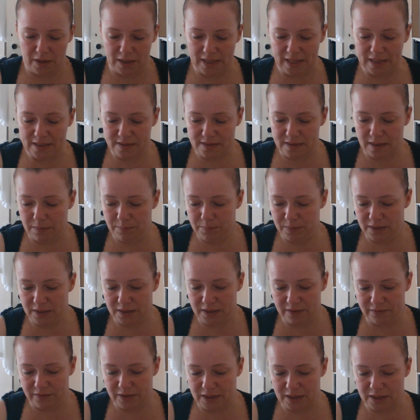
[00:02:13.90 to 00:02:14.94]
get some
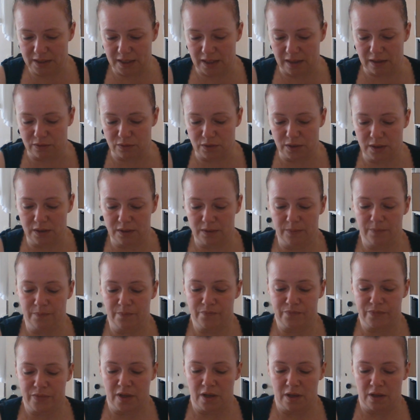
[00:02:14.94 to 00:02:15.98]
and give it a go.
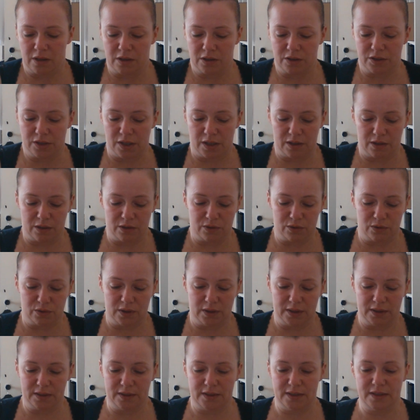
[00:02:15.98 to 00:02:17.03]
So
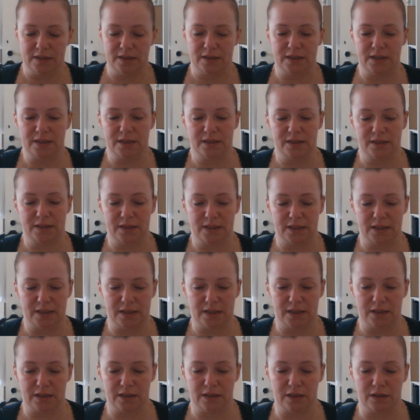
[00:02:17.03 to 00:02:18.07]
this is
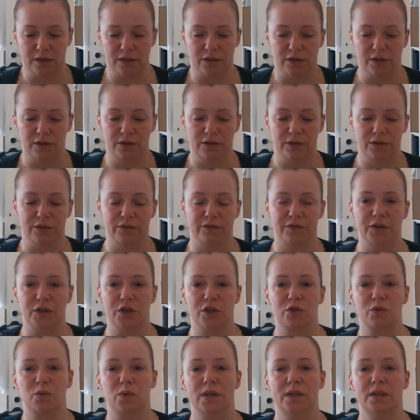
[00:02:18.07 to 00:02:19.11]
the
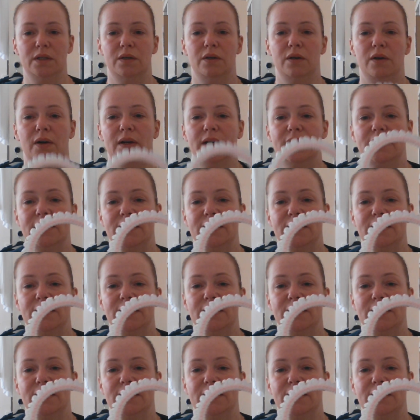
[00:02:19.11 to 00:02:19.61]
first one I